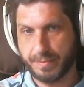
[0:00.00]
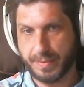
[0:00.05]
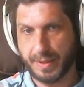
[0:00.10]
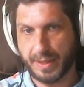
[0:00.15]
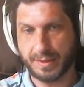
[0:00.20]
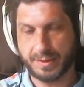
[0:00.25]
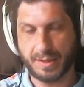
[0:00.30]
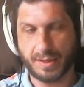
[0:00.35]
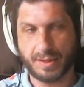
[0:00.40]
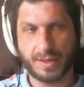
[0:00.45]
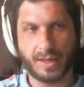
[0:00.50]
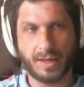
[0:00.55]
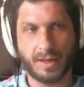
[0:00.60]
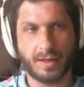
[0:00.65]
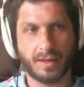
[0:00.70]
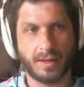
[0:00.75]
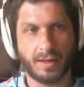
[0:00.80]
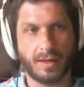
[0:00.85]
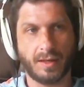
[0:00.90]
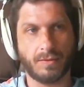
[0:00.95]
because I
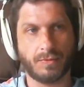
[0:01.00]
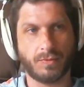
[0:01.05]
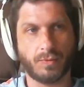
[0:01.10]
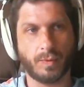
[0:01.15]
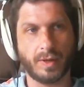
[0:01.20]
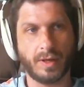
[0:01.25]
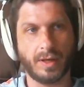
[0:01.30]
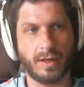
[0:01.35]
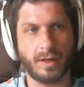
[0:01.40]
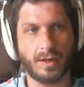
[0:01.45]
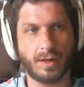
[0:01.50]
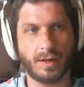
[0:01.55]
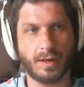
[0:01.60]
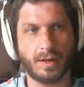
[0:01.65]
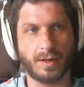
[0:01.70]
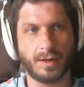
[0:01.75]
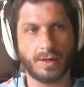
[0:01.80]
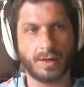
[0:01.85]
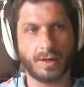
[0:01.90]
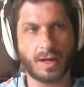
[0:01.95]
think if we
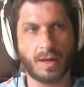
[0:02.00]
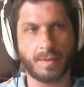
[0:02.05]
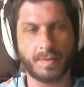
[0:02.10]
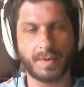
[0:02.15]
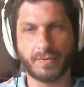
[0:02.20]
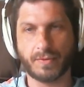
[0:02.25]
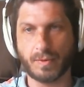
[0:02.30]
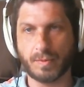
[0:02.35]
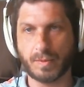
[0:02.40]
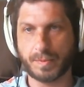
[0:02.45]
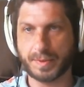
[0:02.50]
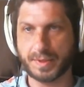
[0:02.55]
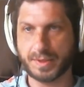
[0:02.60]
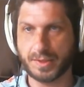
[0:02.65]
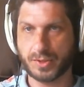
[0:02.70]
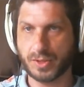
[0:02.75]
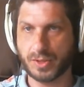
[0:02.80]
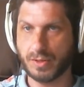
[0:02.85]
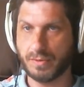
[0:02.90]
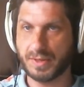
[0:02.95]
are coming from a
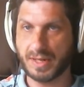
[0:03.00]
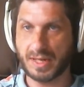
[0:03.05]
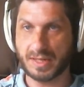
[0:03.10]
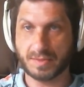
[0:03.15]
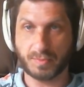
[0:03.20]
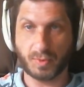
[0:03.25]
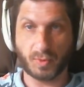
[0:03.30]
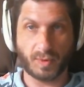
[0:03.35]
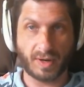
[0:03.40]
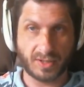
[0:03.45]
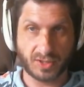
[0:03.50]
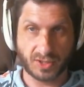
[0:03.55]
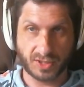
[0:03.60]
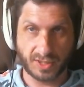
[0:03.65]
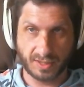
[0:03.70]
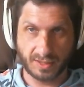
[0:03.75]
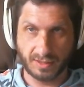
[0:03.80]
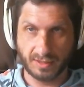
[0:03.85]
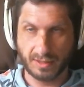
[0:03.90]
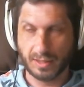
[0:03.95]
position of
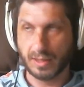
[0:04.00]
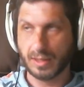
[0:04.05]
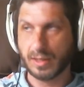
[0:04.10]
desperation,